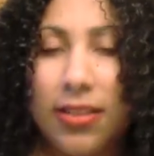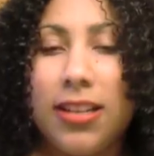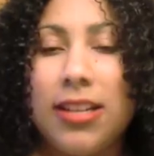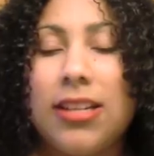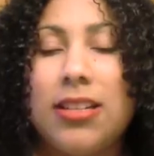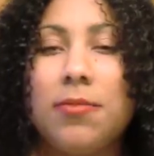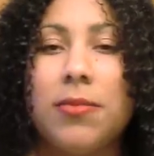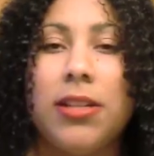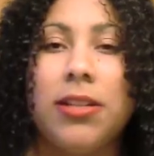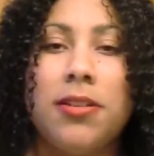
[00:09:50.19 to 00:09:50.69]
yeah,
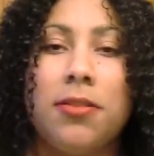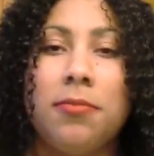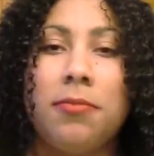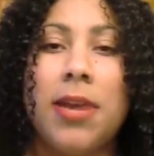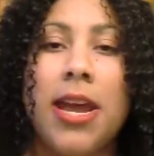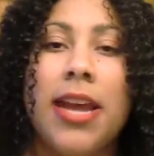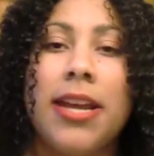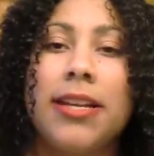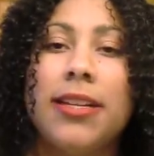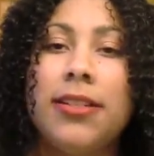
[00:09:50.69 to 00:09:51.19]
that's my little
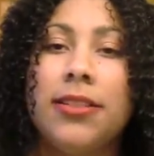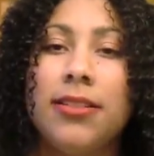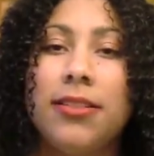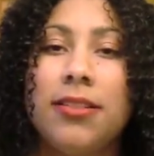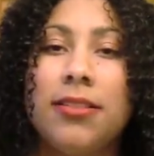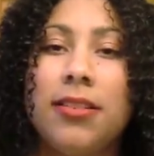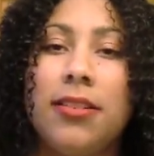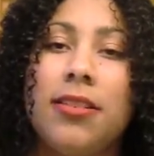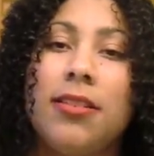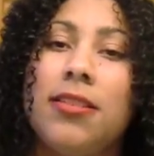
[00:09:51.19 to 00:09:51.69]
MAC
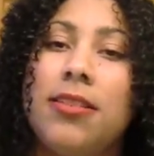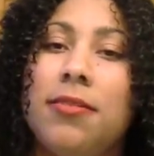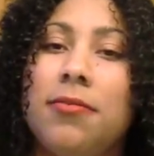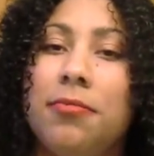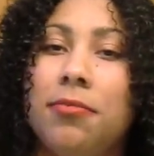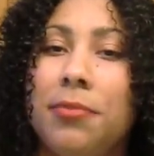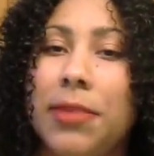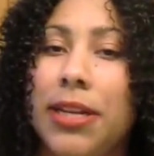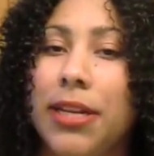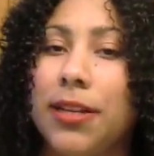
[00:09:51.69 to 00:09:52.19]

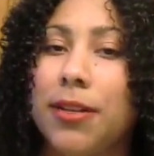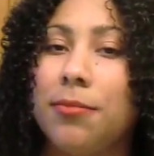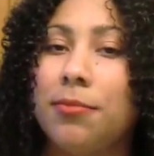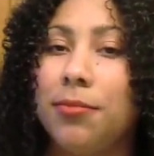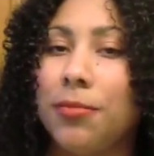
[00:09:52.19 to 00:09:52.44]
makeup